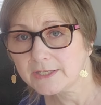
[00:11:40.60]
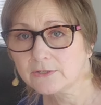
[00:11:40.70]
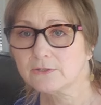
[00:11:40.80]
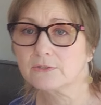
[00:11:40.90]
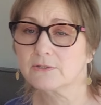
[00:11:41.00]

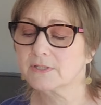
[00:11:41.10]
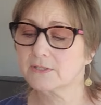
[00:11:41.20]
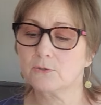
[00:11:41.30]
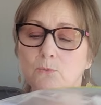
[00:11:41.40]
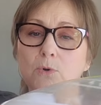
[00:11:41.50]

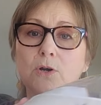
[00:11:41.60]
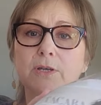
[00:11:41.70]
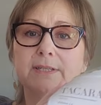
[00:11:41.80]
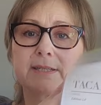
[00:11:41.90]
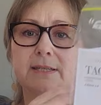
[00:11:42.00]
used
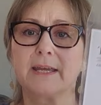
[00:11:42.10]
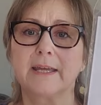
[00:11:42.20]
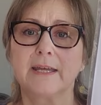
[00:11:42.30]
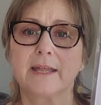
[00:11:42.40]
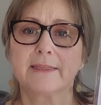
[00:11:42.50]
was
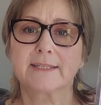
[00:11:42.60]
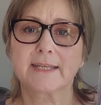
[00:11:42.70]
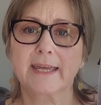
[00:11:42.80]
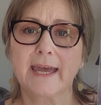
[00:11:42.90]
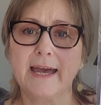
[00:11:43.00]
the
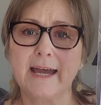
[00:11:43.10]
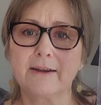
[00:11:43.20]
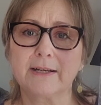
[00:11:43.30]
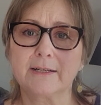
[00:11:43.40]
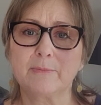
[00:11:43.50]

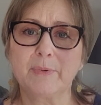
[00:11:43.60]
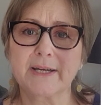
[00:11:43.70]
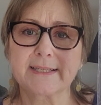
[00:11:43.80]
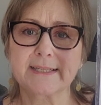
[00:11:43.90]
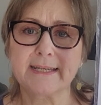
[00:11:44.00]
Tacara
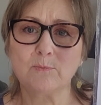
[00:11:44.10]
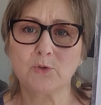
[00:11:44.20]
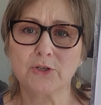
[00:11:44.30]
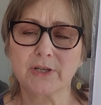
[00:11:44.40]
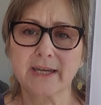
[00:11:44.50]
by
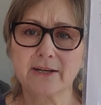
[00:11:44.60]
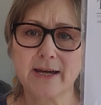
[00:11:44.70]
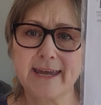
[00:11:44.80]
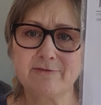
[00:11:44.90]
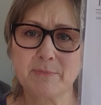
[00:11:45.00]
Seamwork, and
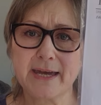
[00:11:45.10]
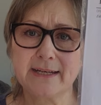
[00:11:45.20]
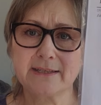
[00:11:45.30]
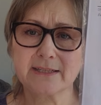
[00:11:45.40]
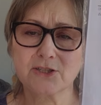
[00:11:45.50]
I have
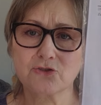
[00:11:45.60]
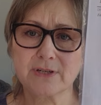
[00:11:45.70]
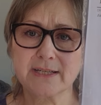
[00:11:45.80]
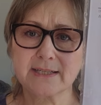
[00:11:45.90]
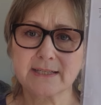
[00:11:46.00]
made this
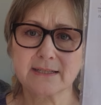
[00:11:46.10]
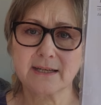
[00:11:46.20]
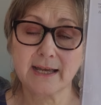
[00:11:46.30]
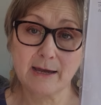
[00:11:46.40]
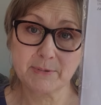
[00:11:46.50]
dress
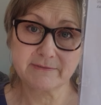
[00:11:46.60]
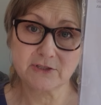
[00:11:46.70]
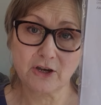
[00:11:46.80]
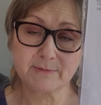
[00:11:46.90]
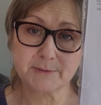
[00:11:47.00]
a couple of
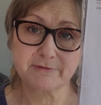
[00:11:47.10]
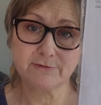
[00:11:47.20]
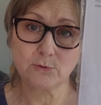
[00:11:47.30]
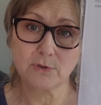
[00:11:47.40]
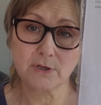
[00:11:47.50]
times
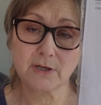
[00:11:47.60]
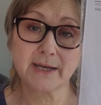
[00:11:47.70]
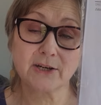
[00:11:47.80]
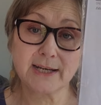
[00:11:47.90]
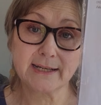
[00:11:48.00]
before
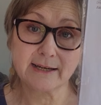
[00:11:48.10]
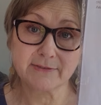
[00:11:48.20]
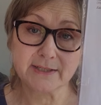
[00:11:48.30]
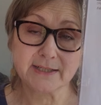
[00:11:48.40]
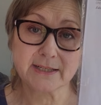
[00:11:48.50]
and I love
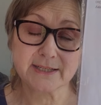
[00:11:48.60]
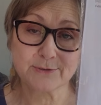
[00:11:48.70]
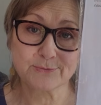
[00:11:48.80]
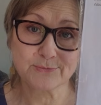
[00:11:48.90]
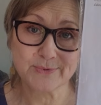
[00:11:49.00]
it. It's
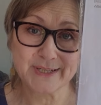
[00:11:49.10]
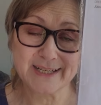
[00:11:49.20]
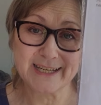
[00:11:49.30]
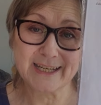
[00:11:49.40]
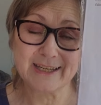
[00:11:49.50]
a
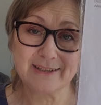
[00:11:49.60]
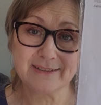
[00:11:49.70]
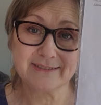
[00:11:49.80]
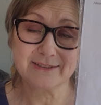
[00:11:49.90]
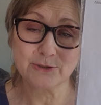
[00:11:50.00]
really
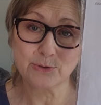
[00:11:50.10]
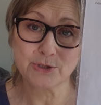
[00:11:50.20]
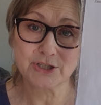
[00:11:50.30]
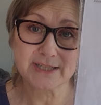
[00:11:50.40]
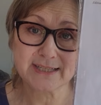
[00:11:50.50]

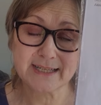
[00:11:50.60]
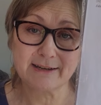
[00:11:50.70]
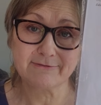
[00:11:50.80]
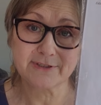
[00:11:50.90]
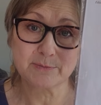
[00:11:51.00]
gorgeous,
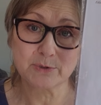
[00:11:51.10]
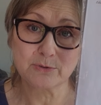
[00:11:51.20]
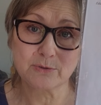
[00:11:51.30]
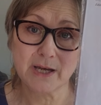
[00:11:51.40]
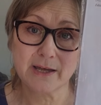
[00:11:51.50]

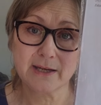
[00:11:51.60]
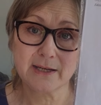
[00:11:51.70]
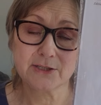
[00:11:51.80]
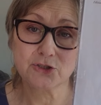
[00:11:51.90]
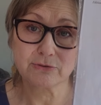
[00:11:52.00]
comfortable
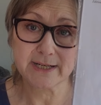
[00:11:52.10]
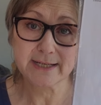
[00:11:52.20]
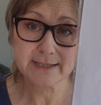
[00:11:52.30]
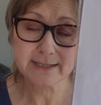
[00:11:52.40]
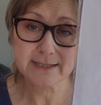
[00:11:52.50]

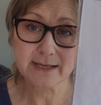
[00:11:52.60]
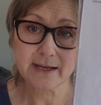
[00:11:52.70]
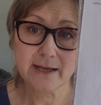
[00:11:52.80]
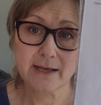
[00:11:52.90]
dress,